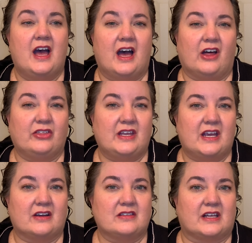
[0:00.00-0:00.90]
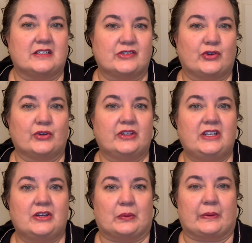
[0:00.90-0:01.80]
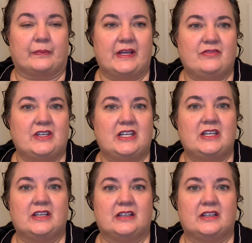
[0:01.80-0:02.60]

Healthy hair that is curly or wavy